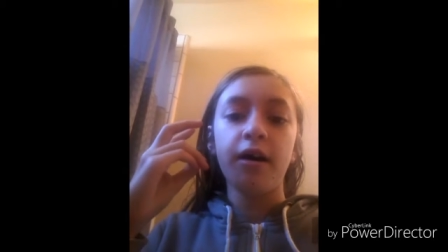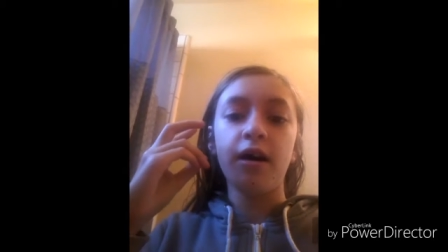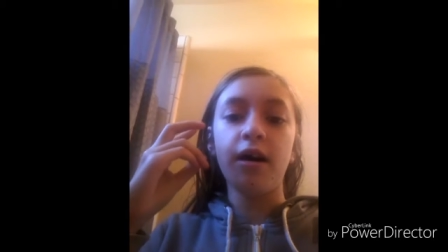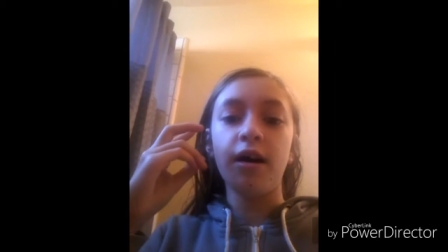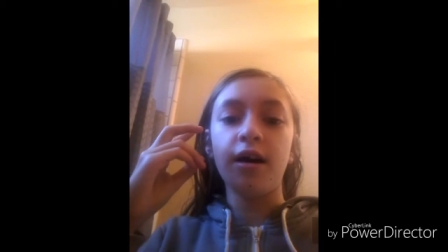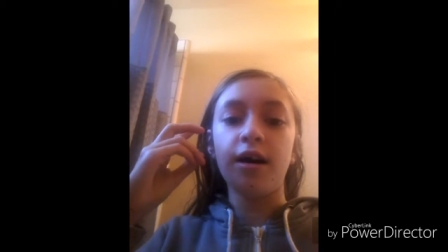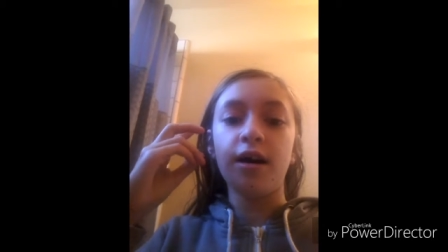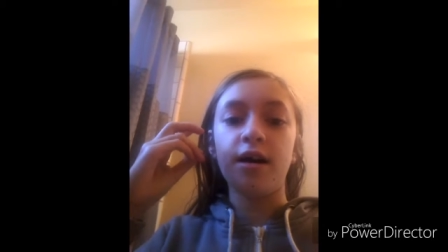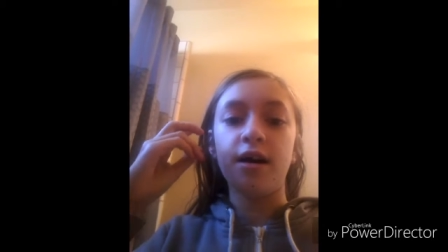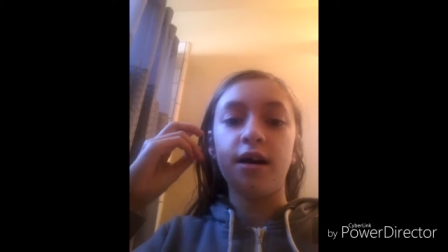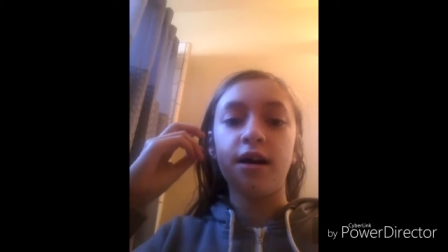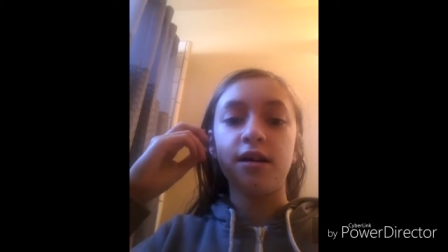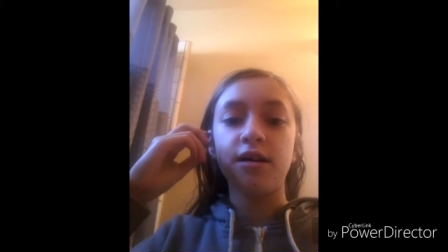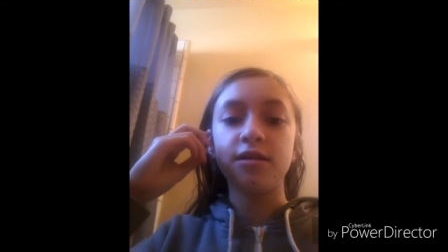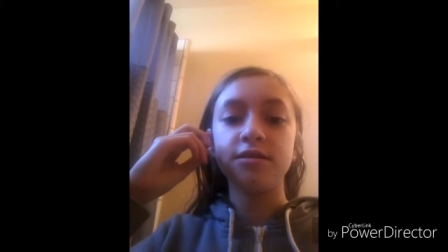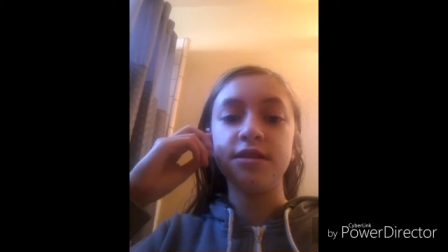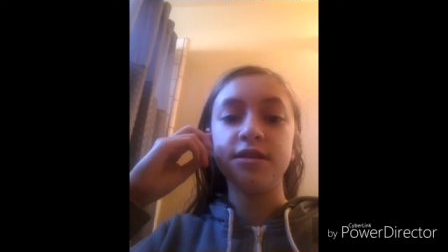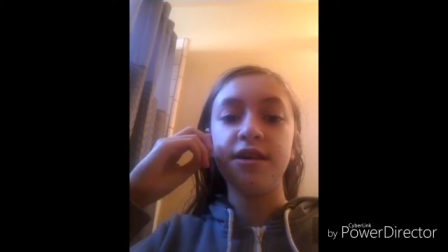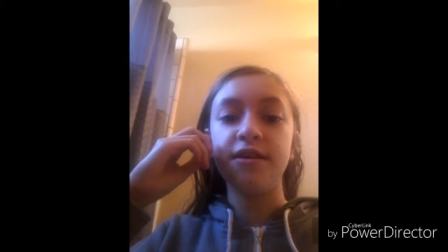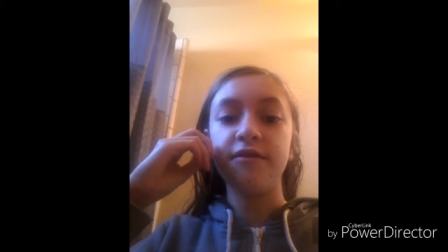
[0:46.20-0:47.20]
Uh,
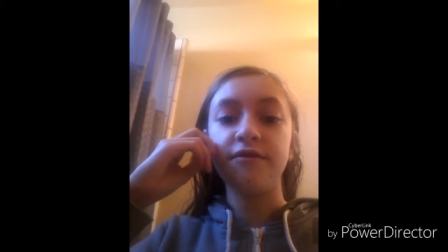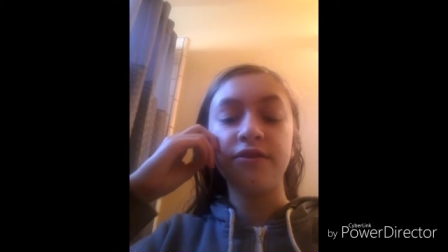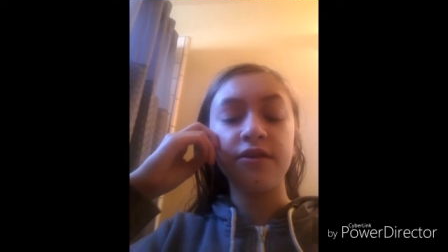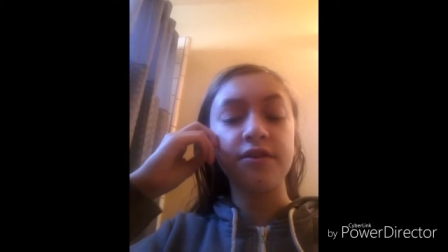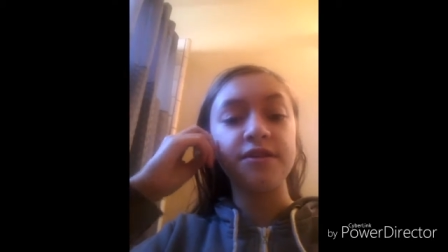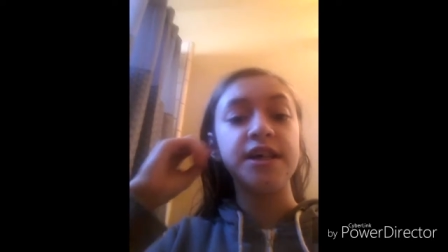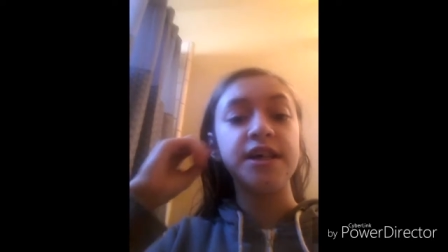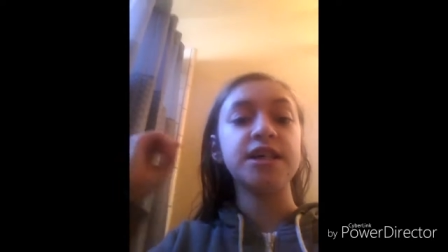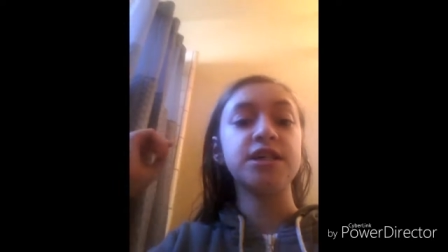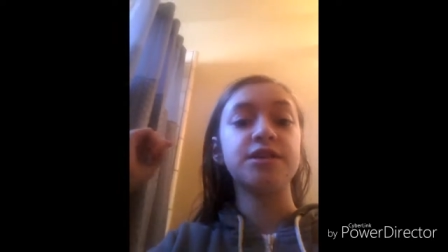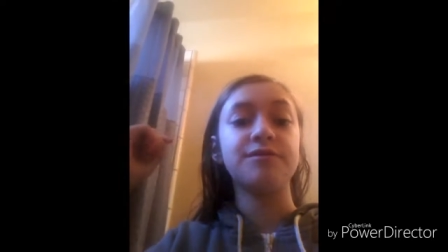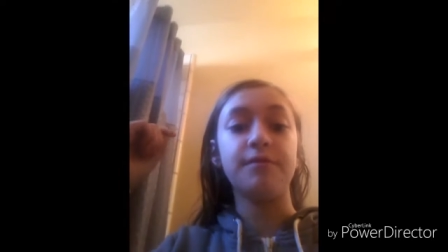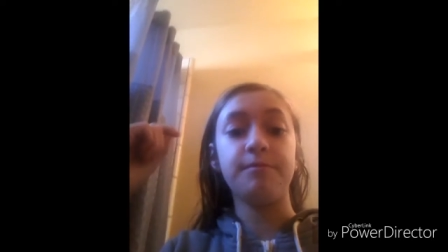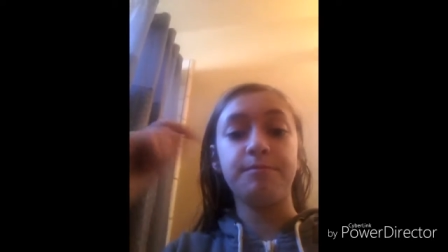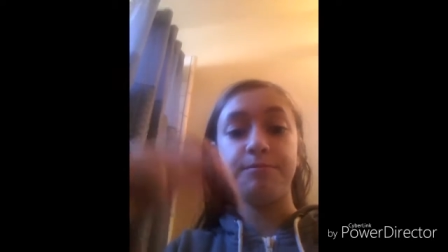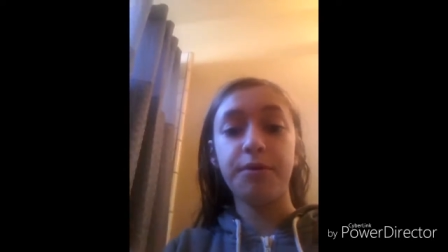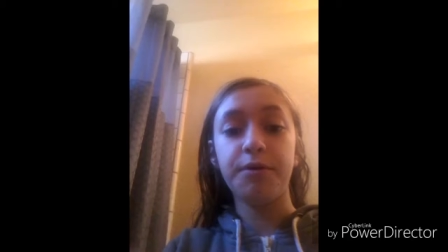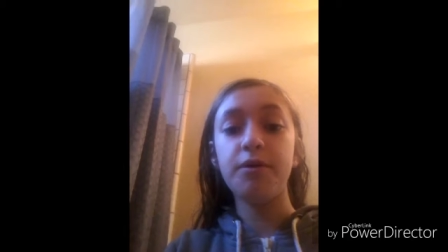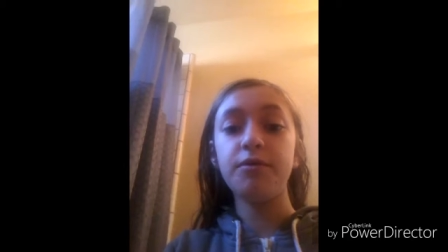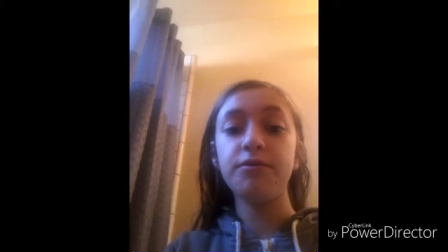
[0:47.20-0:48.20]
I'll leave the links for
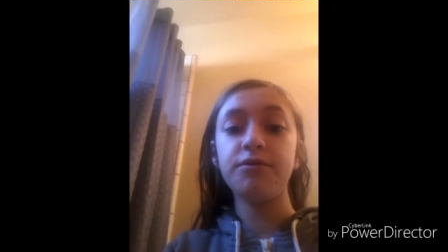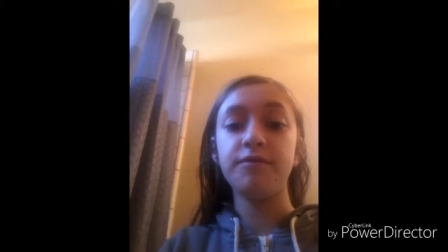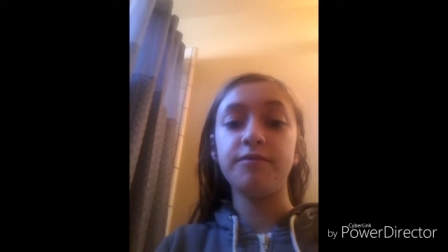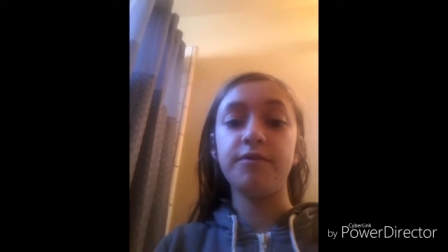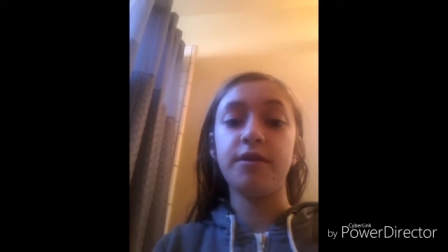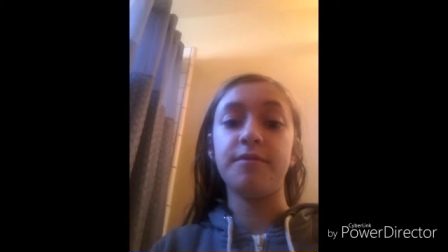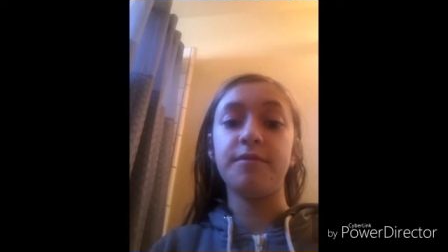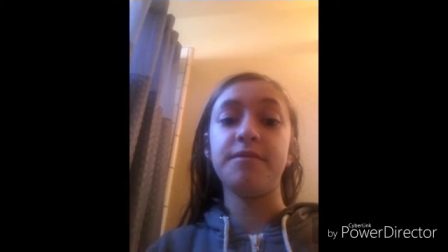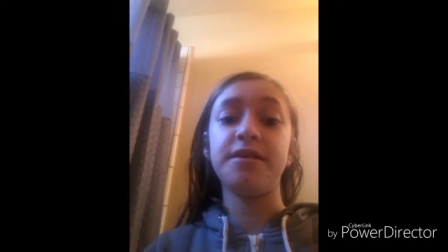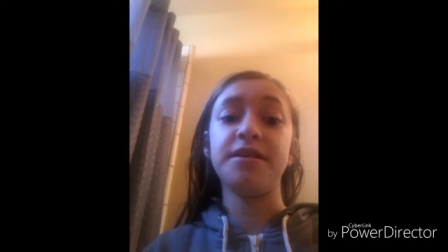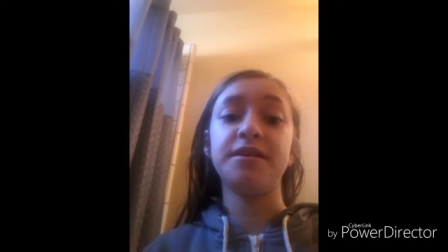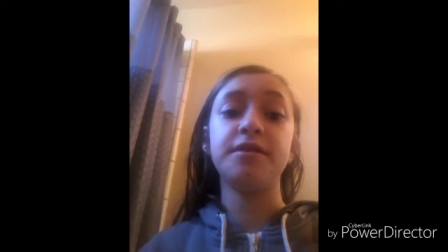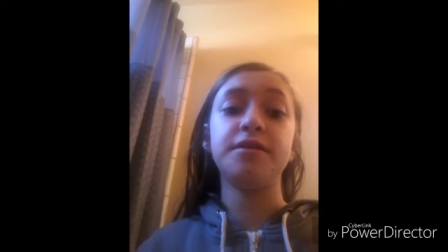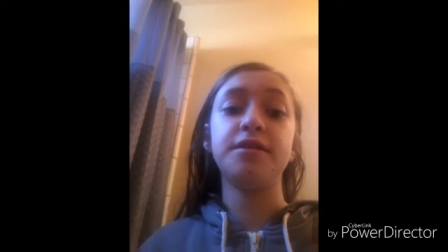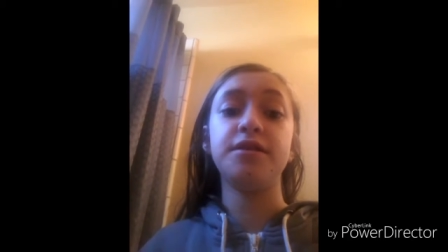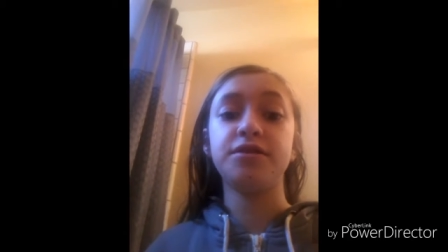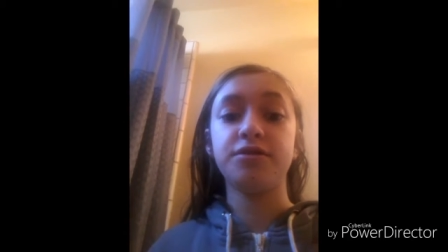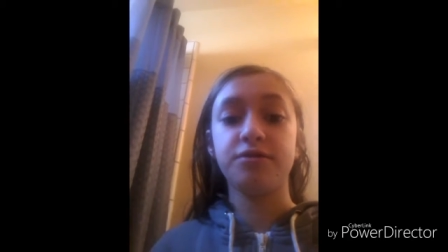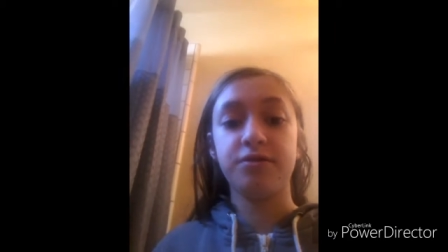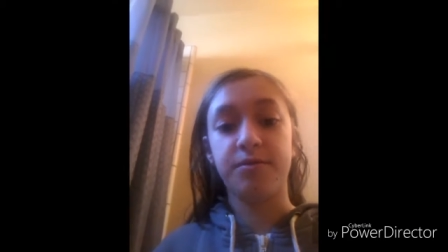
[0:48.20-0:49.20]
both of them in the
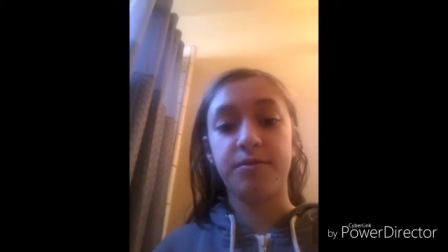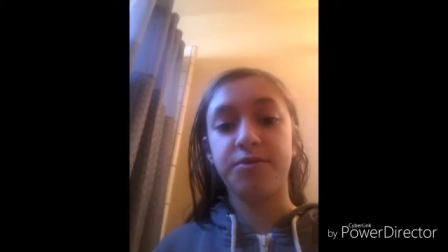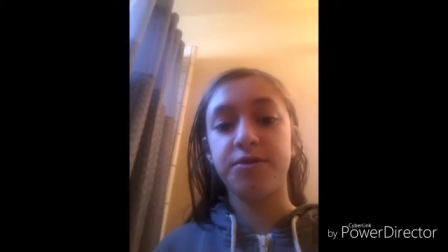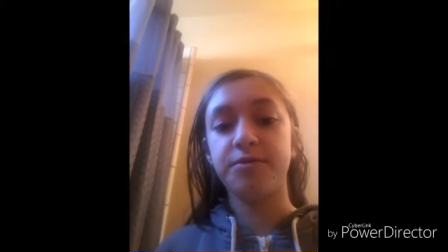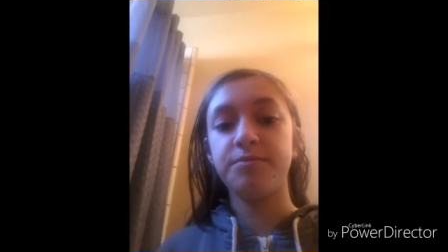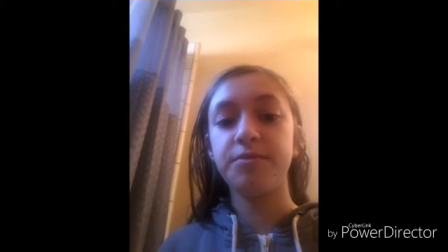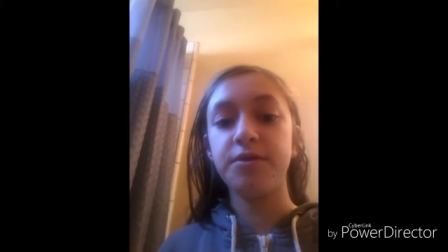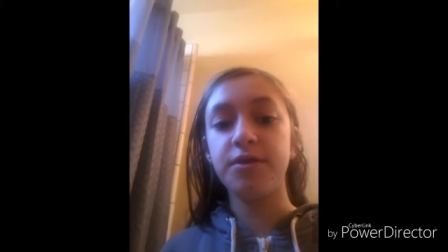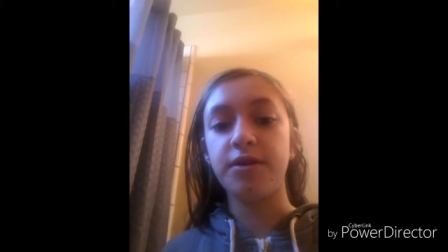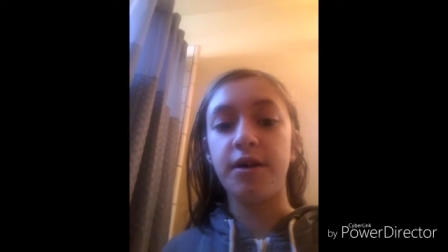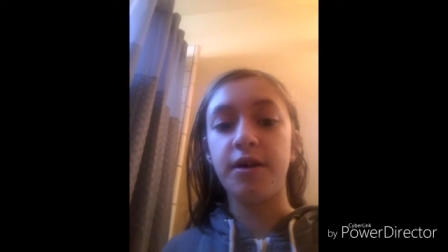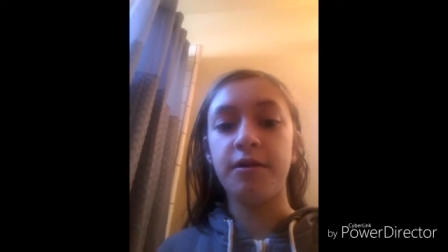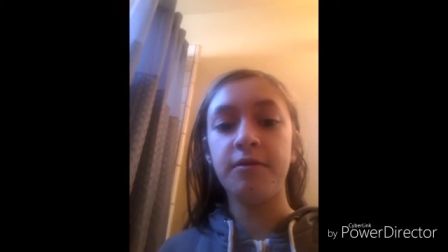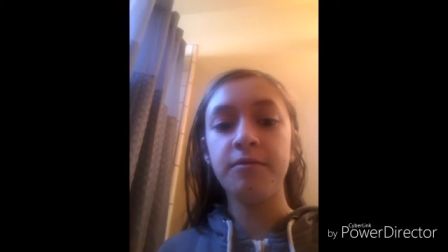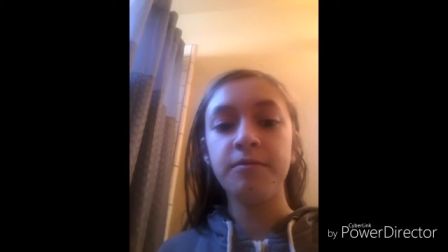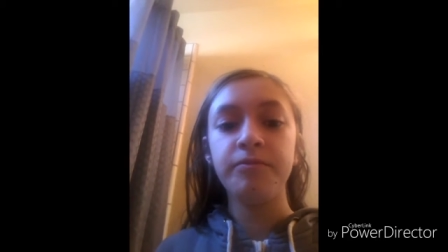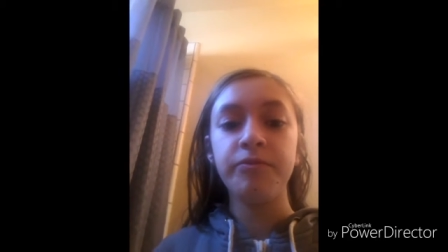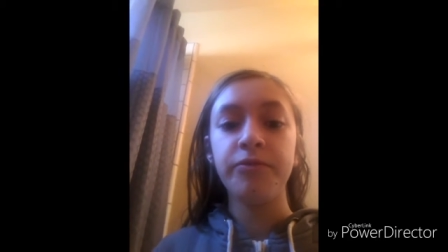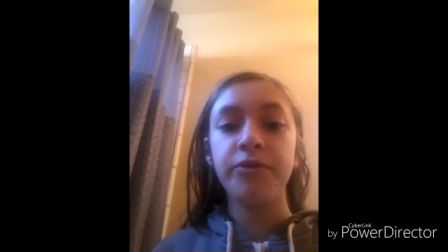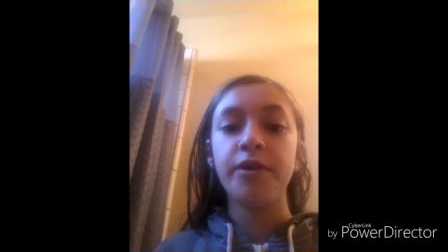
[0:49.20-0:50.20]
description
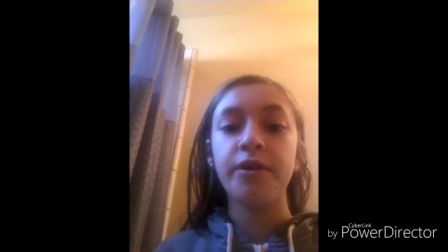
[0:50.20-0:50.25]
below.